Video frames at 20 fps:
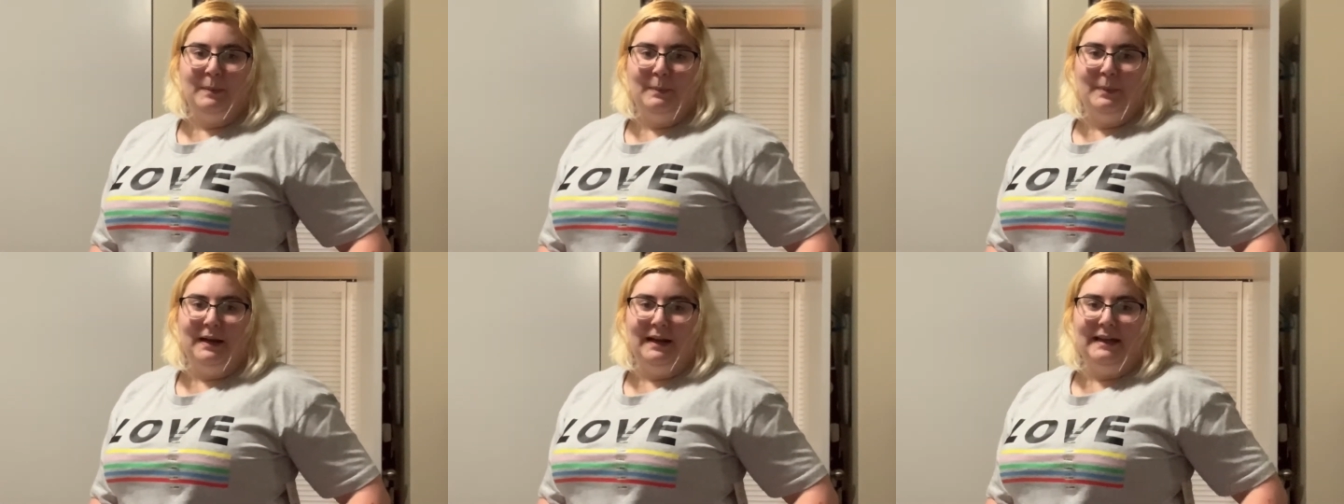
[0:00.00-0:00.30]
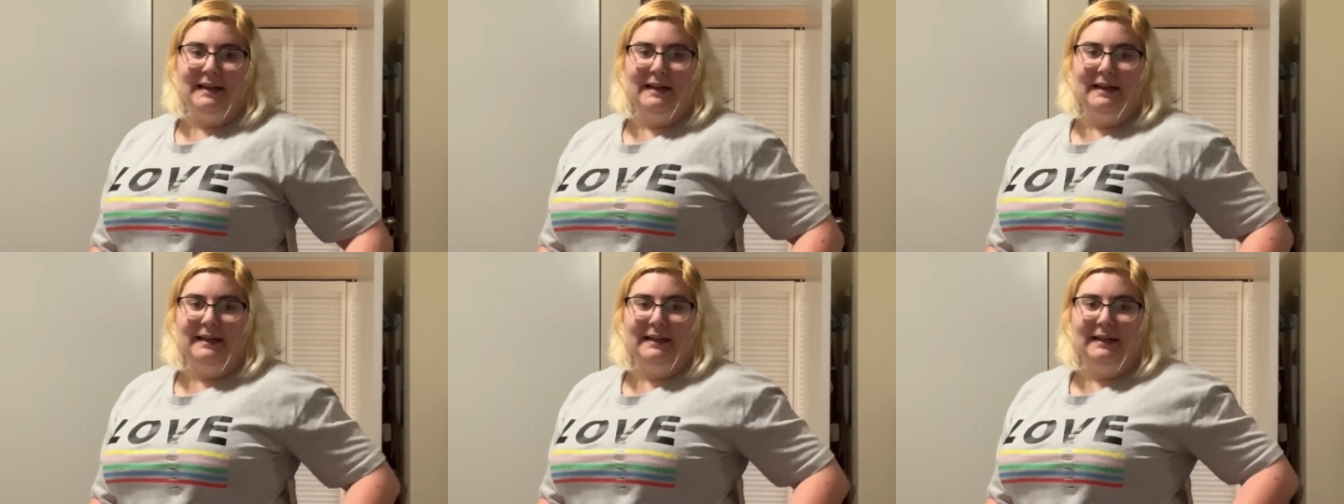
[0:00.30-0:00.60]
but I
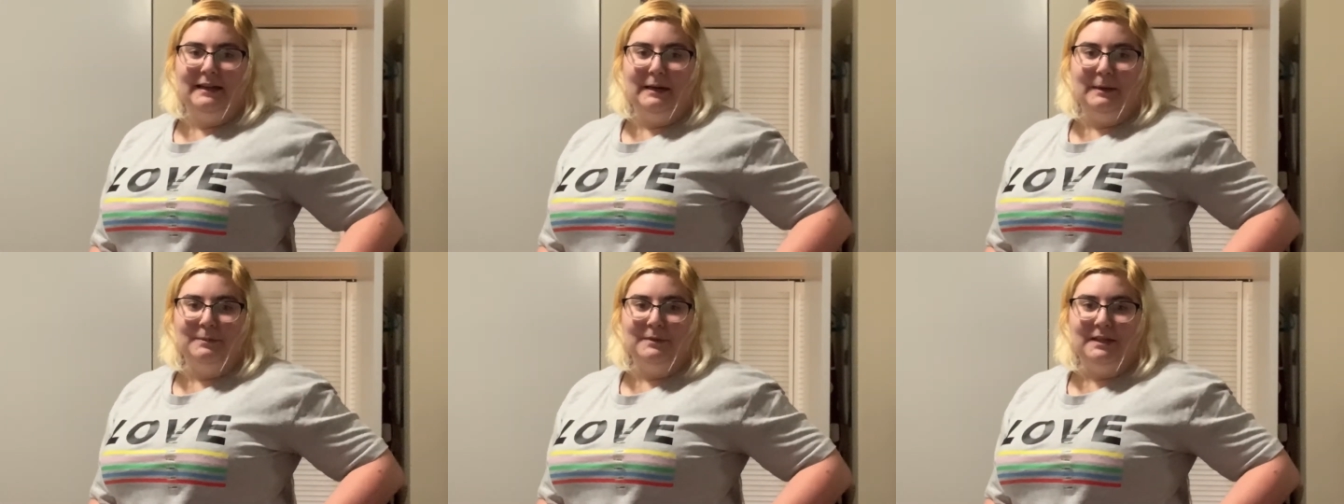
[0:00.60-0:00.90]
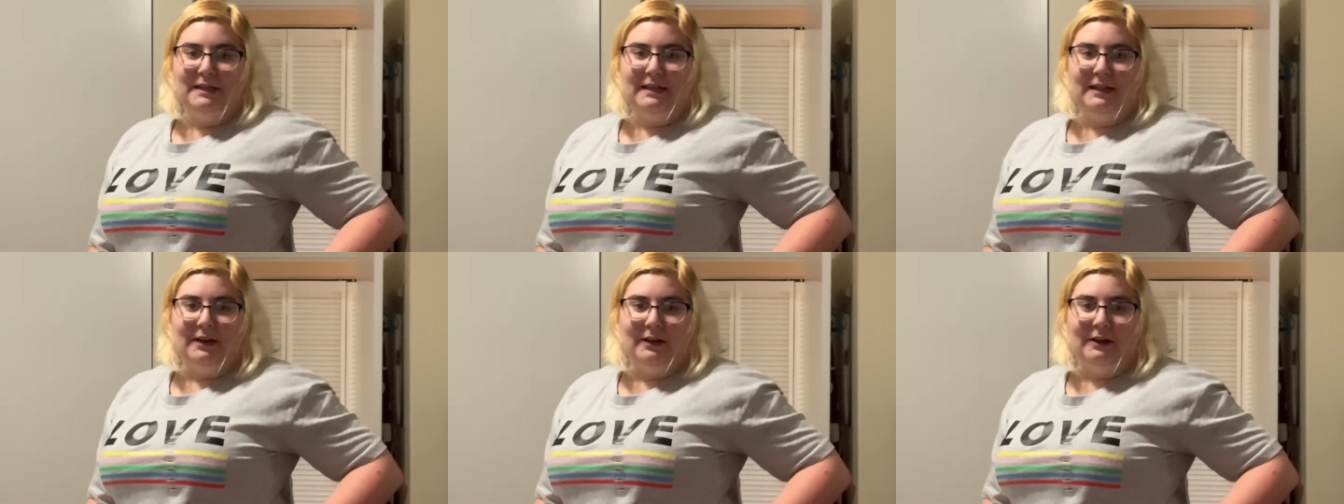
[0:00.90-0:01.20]
can't get it up
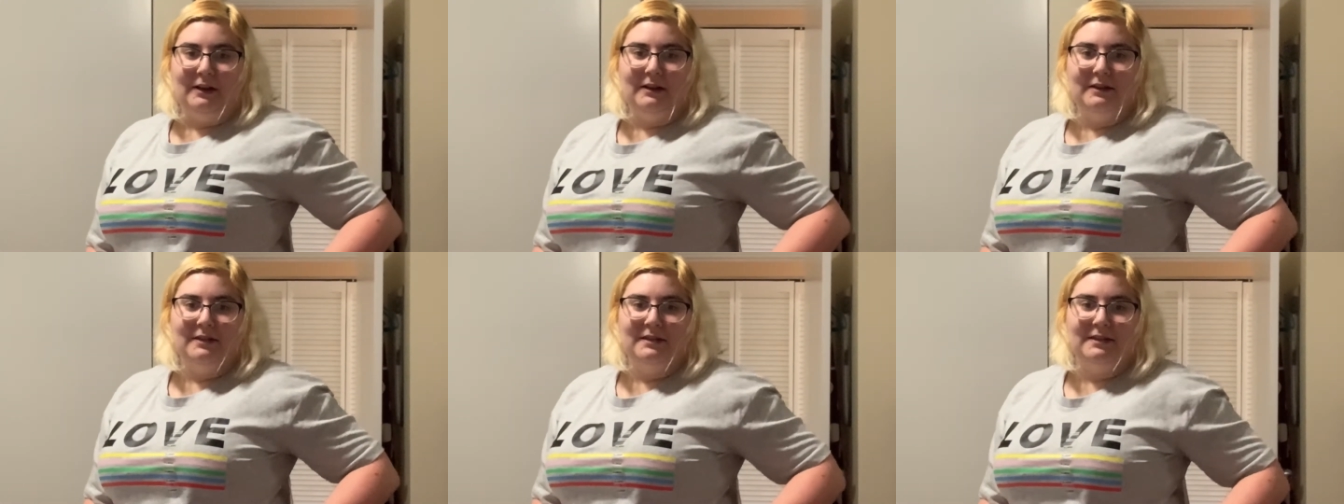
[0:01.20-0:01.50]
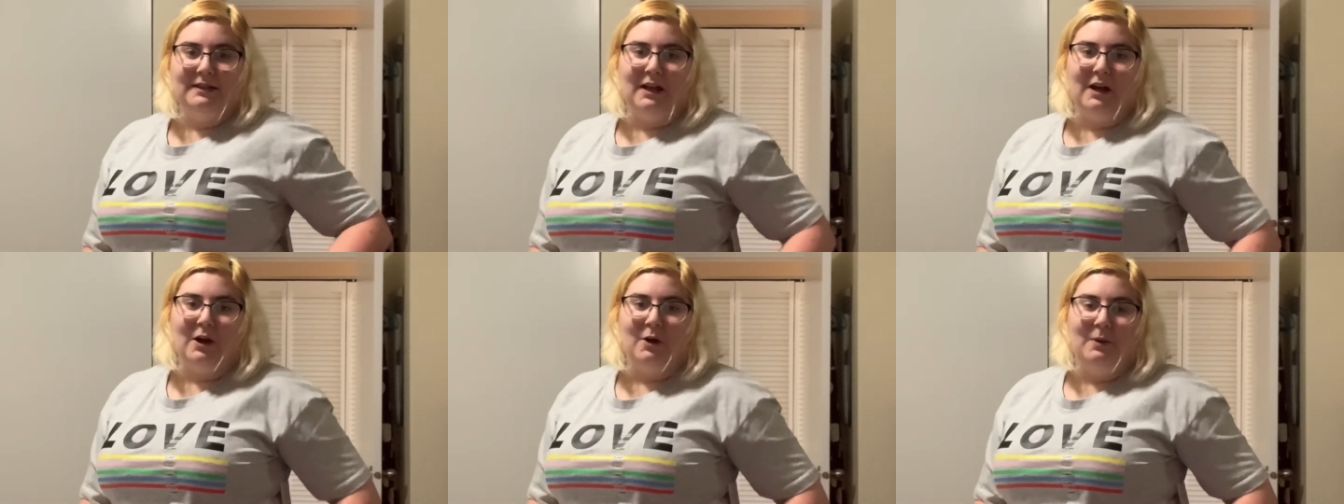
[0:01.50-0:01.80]
to here.
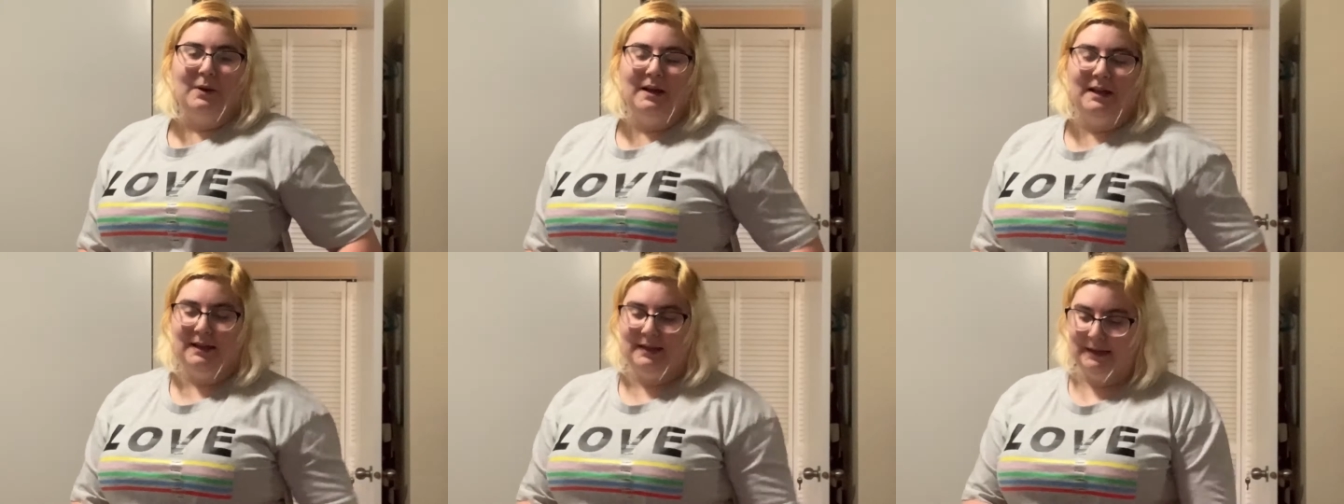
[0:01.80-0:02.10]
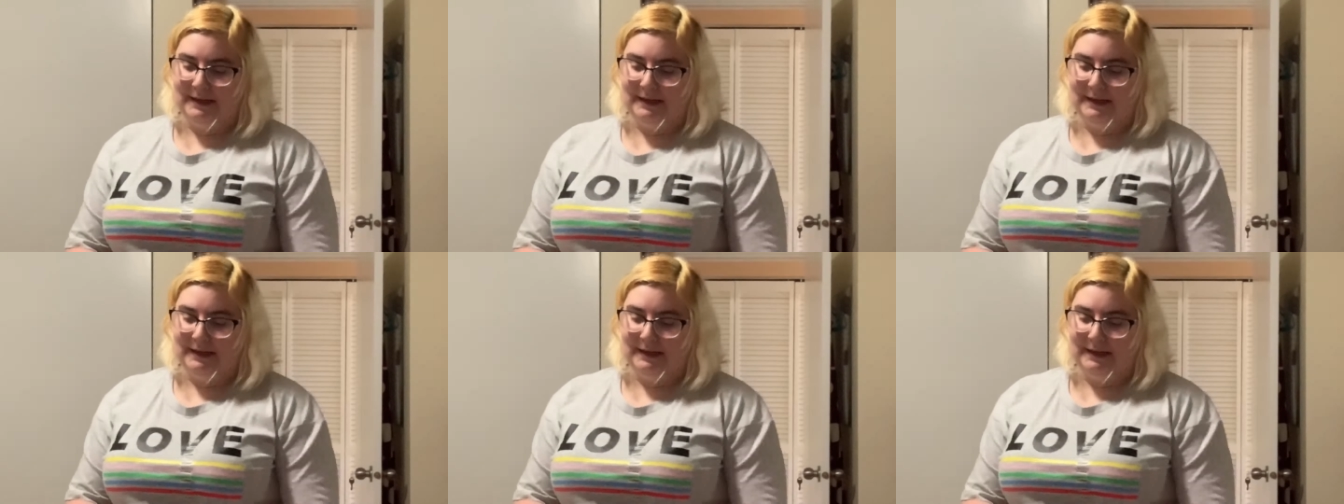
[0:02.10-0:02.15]
So